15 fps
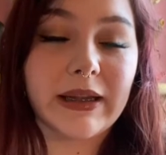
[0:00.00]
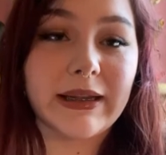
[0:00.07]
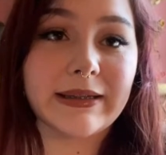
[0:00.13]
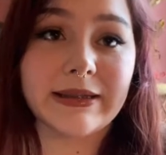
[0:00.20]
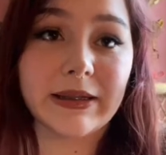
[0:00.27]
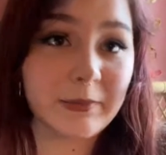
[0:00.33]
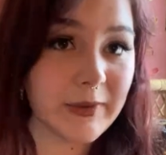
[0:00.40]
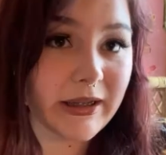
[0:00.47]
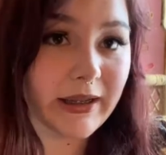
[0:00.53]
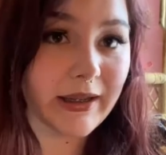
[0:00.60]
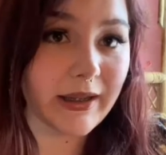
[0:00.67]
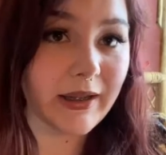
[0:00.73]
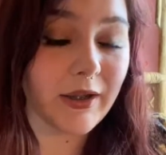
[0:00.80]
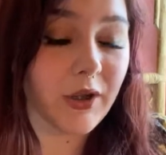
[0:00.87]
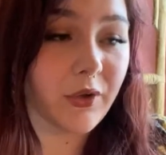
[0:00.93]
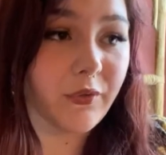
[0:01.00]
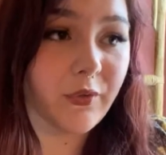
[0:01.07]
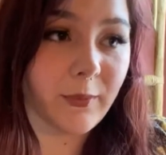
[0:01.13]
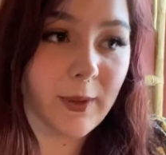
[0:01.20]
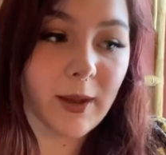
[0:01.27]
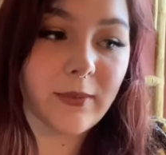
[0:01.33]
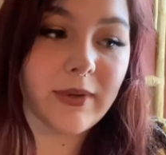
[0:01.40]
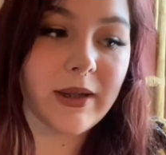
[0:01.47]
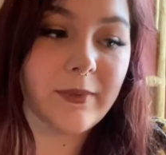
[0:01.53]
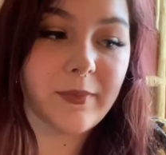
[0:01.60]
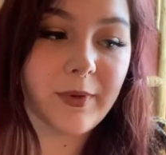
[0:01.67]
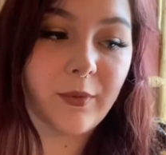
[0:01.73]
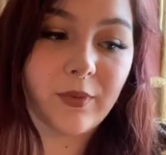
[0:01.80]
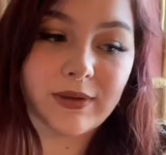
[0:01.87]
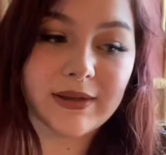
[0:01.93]
intimidating and overwhelming,
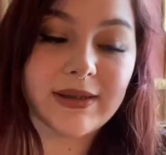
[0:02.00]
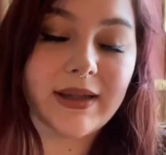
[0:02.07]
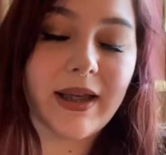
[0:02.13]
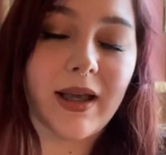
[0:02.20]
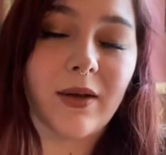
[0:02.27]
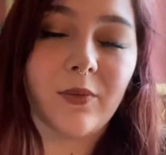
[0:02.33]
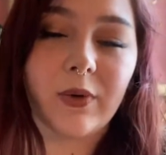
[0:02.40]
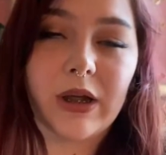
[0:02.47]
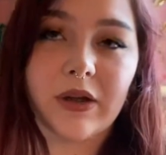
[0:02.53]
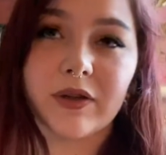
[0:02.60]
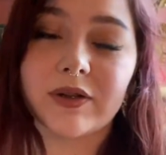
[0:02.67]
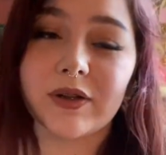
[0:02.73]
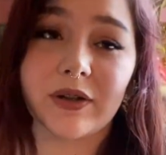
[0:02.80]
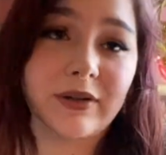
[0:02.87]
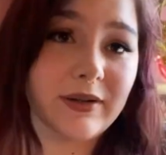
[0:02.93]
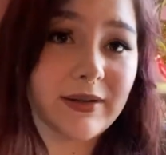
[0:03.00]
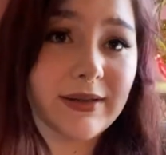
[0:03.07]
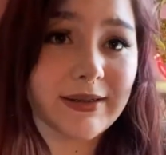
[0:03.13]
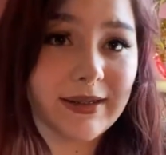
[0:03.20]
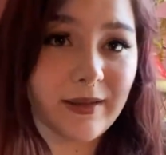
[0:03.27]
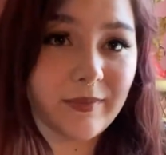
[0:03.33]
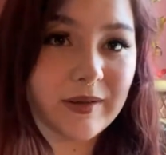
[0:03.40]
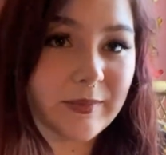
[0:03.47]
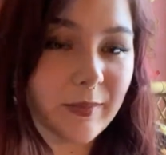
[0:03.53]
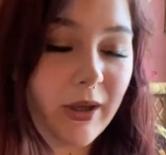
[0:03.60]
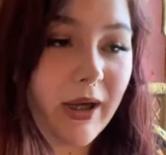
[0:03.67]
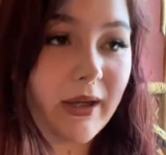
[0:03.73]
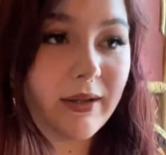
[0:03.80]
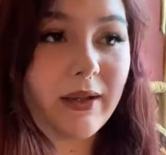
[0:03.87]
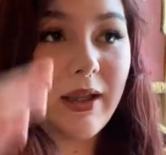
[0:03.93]
but once again, we all start at the same
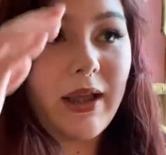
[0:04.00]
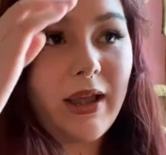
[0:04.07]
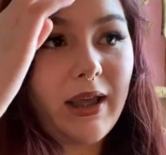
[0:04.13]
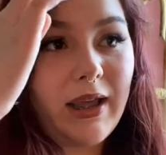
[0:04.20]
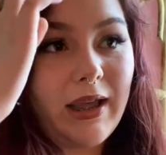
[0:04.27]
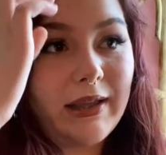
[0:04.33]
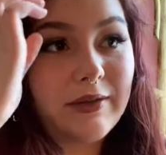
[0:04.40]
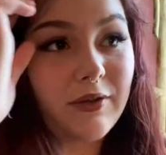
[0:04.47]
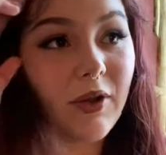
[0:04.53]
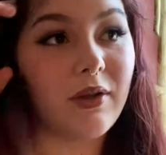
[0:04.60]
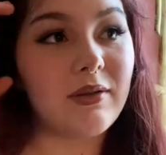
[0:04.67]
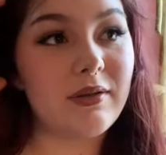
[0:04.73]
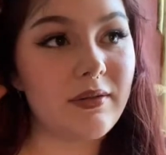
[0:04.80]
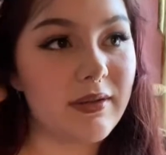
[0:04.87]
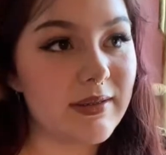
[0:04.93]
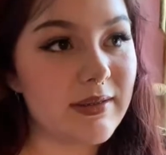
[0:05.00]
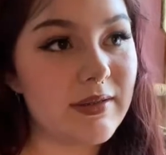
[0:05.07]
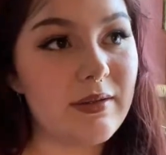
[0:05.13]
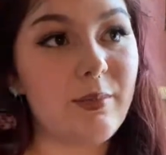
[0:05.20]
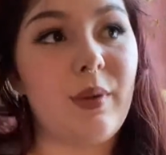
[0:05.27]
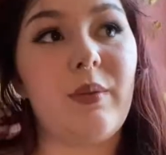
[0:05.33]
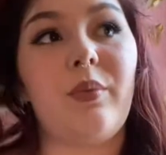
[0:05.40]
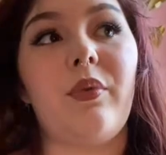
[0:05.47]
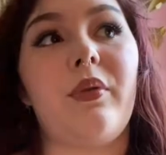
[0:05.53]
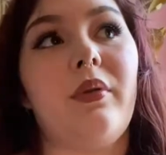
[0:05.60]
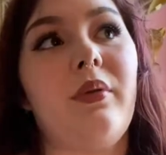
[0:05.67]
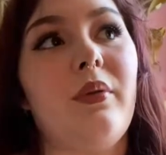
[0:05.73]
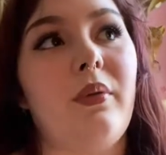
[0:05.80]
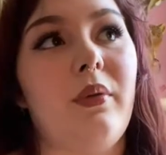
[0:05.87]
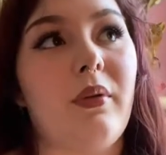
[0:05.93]
spot. It's hard to listen to people
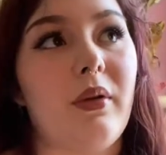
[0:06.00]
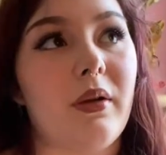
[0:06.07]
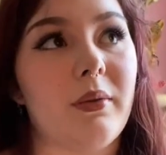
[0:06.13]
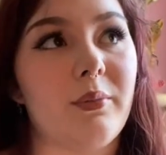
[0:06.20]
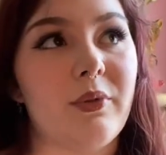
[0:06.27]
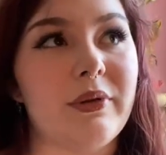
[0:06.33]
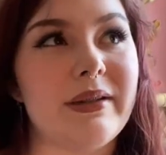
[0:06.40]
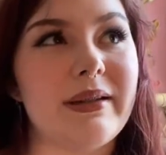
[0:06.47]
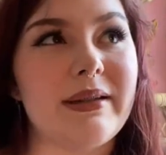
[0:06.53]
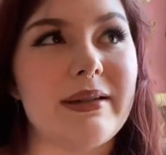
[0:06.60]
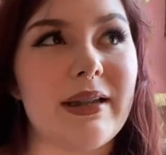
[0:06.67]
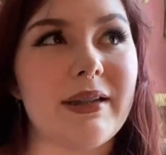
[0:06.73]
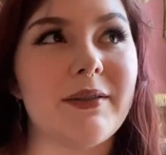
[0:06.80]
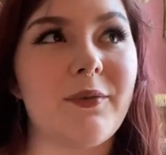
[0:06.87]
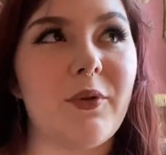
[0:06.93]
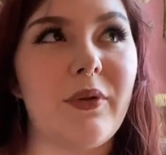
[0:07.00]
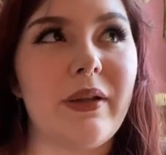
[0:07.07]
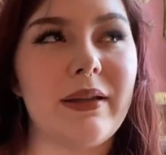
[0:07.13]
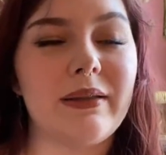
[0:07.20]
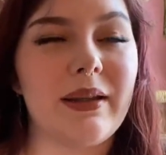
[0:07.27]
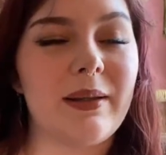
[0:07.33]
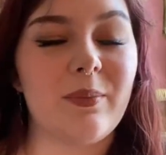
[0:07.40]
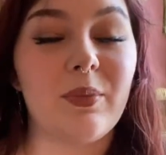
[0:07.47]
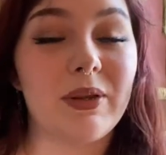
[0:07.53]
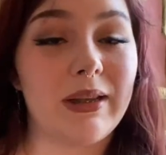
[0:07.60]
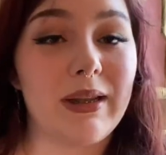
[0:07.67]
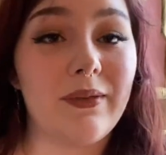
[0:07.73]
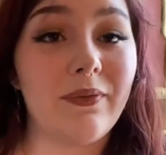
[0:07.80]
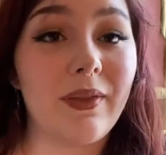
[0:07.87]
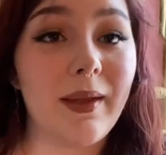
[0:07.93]
who are more successful and like
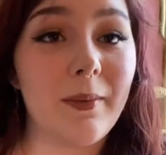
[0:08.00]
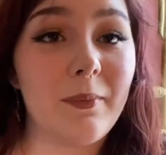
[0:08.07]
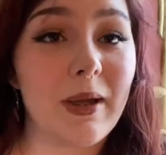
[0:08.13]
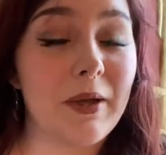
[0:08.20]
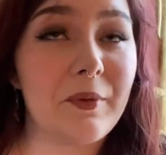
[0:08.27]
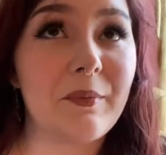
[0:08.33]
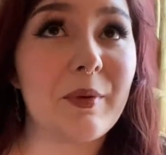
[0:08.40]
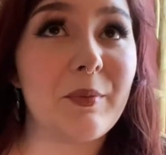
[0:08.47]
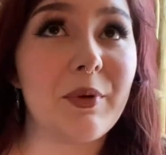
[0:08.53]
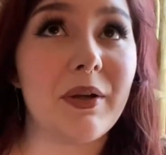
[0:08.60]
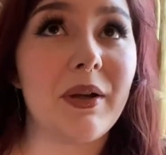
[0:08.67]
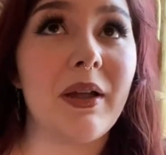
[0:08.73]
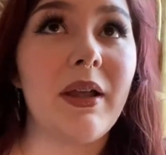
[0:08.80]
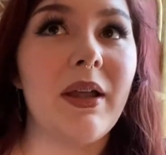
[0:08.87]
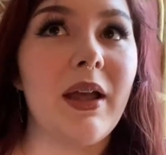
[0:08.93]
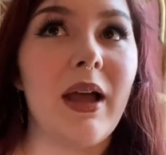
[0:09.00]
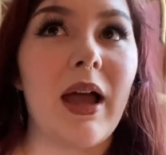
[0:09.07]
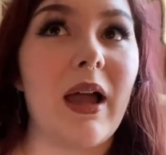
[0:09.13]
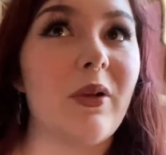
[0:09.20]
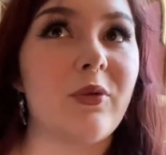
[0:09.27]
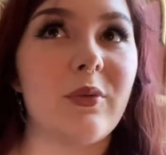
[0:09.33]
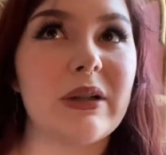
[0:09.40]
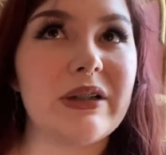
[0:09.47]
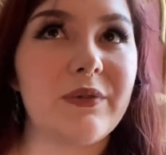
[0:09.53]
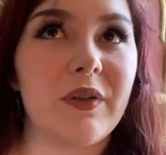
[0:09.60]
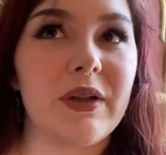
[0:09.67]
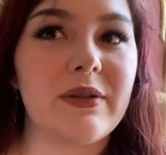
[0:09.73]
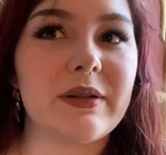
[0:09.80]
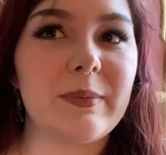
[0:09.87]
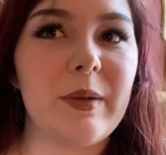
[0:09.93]
believe them. I remember I would watch
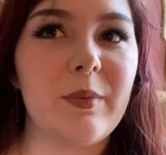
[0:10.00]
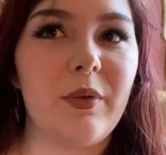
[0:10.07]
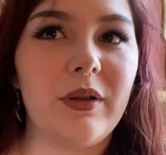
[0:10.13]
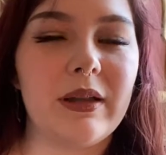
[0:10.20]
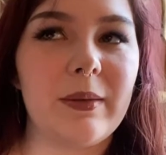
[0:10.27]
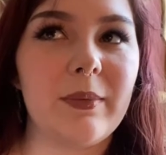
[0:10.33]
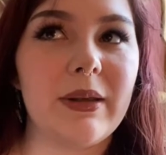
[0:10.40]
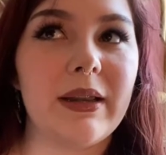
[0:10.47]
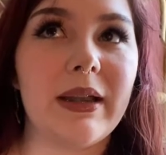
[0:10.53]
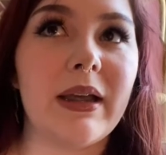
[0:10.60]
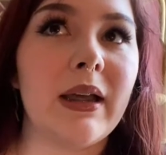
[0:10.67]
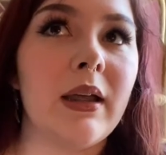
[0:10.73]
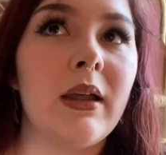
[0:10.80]
videos of people and they'd be like